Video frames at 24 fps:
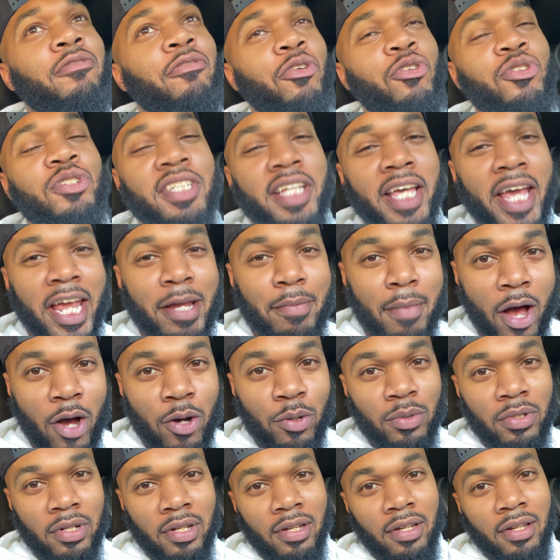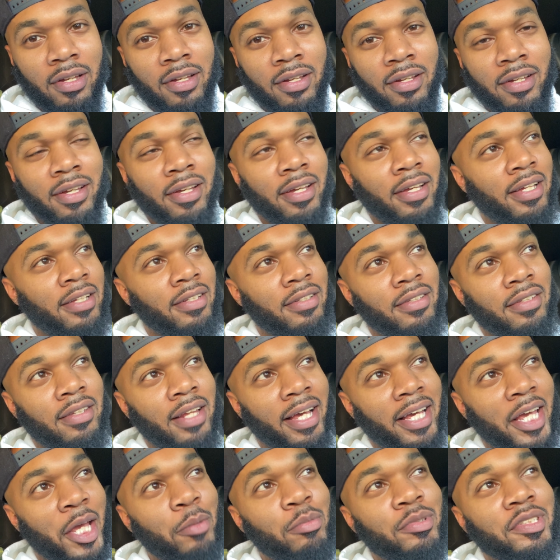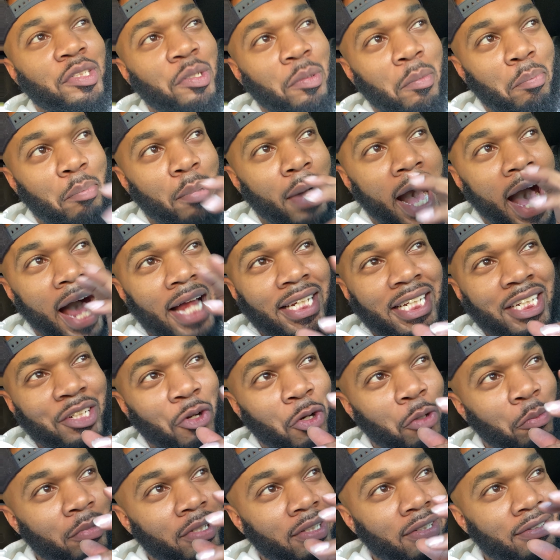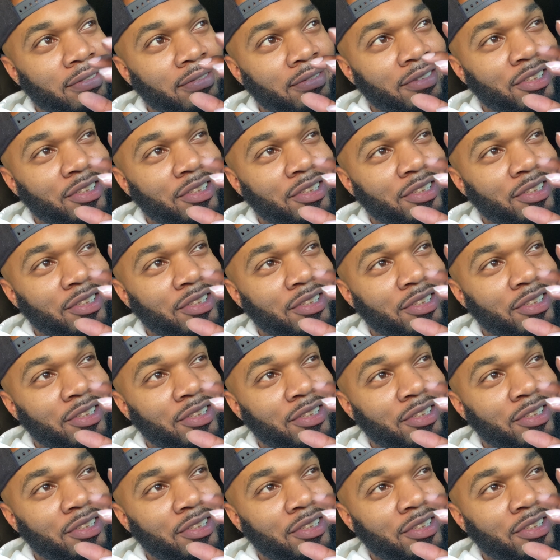first came out, like it was them polyphonic